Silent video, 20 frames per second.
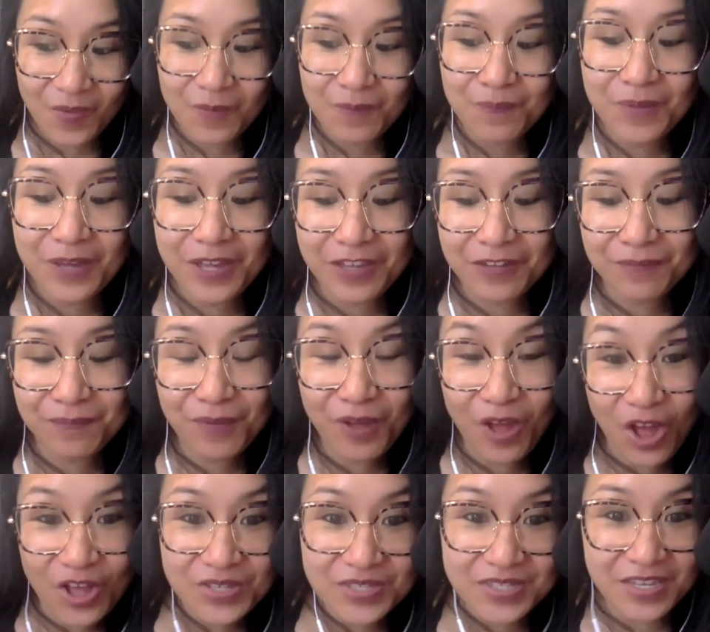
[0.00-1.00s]
but
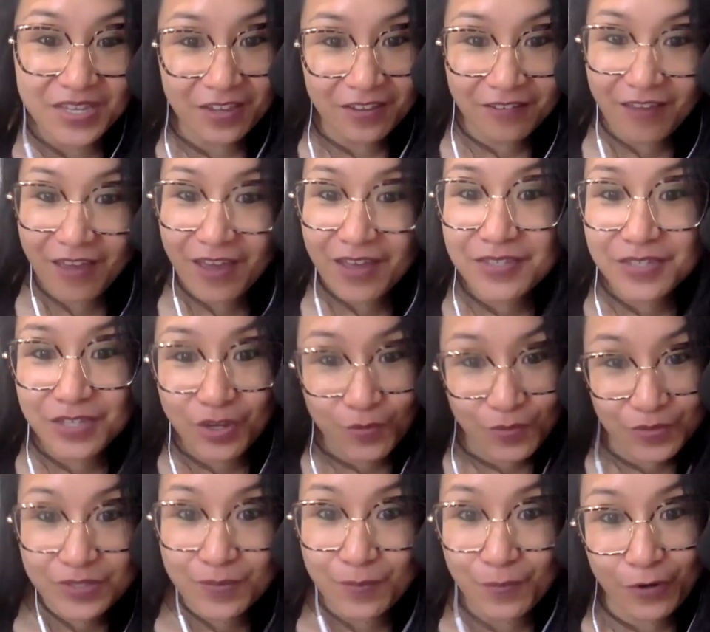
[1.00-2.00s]
pausing, asking
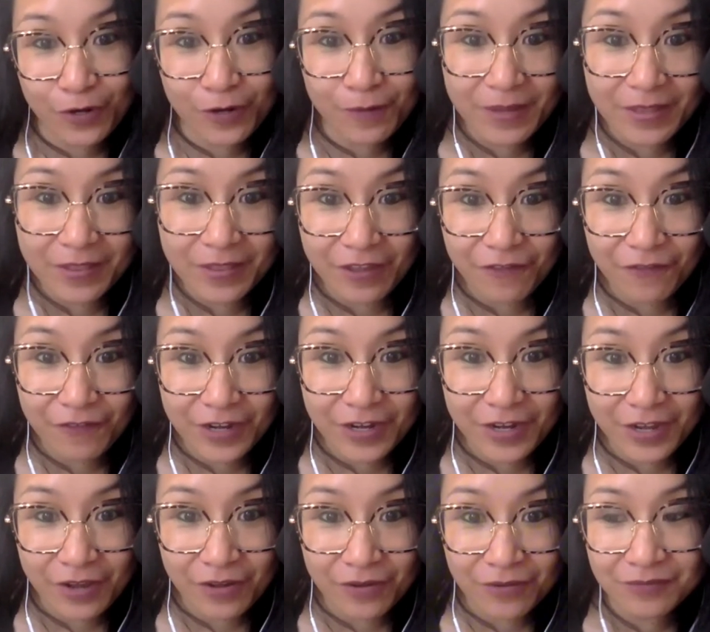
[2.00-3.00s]
what's important in my life right
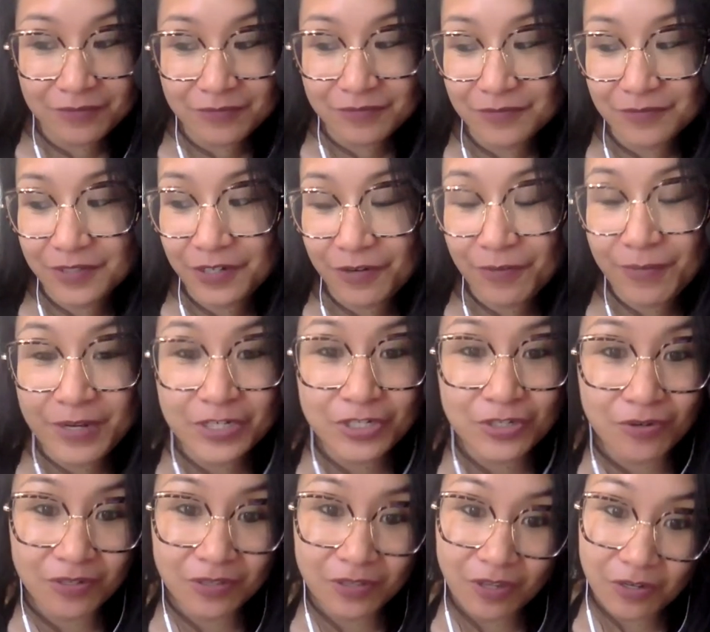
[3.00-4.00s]
now, what are my
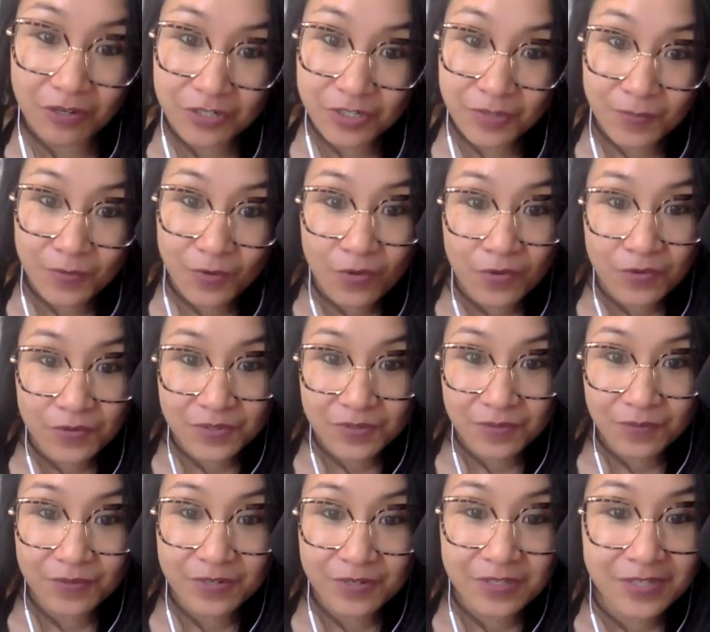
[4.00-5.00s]
short and long-term goals?
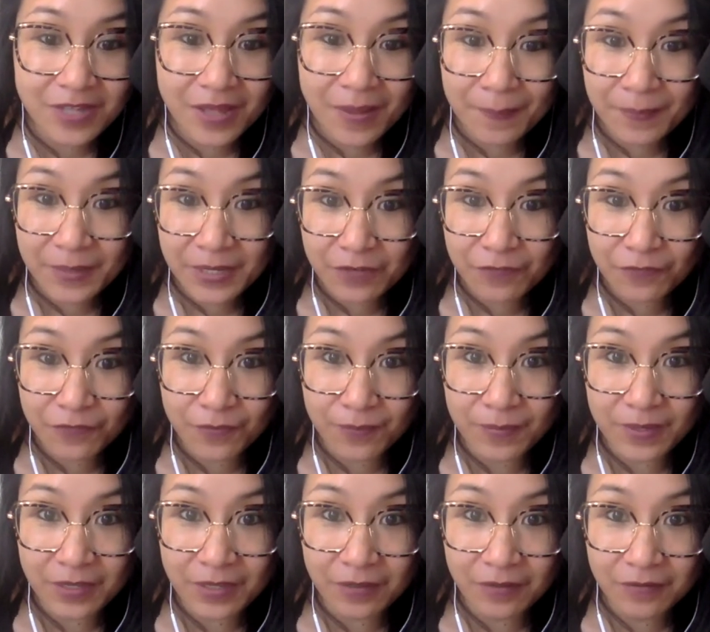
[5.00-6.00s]
What does that mean for
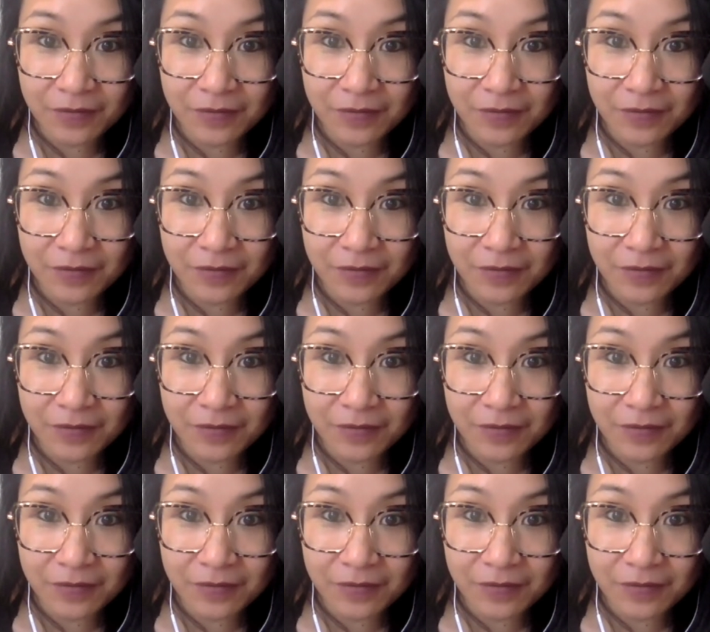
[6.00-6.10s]
me?